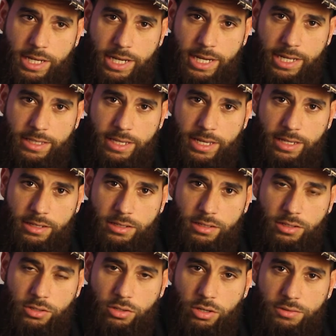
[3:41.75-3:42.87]
And then,
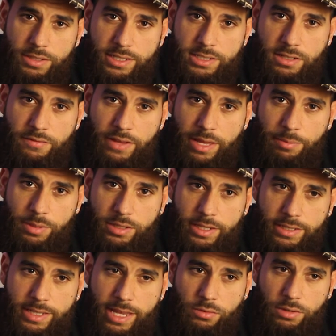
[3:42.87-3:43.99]
you know, things have happened
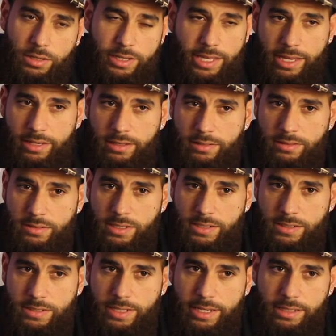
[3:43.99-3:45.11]
like that again
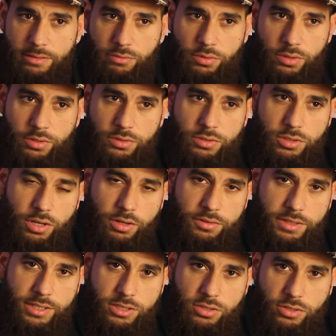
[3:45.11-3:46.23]
since then, where, you know,
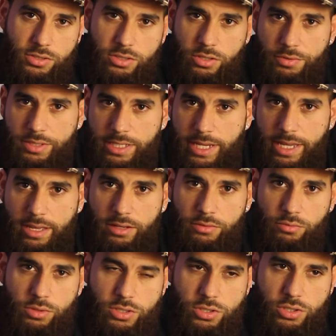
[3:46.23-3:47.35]
things are slowing down. I
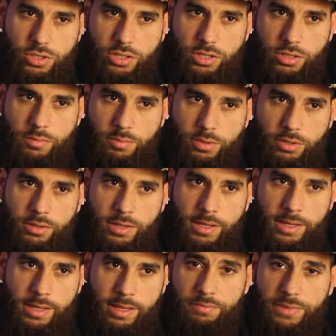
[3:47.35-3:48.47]
wasn't sure, but
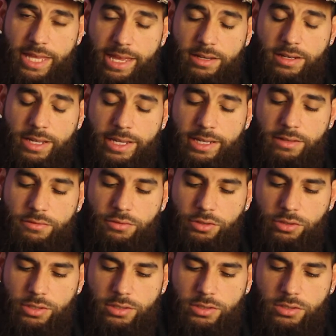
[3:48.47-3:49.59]
that night
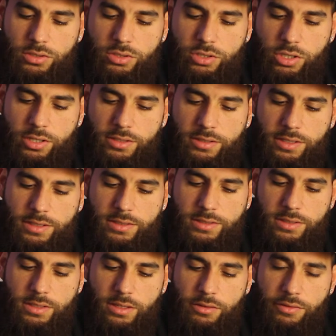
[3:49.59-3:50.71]
really turned things
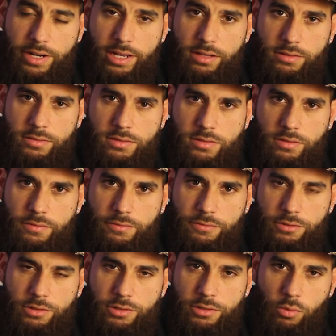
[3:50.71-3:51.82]
around
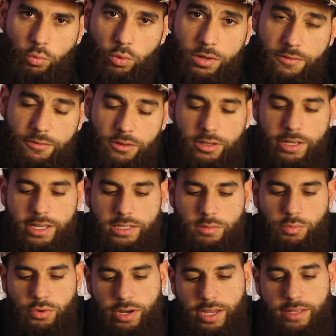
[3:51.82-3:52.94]
for Whadafunk as a
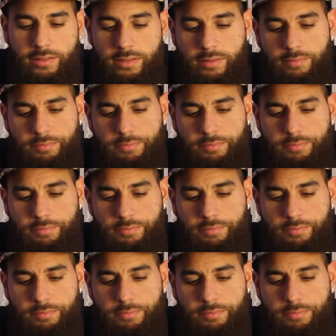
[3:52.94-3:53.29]
brand,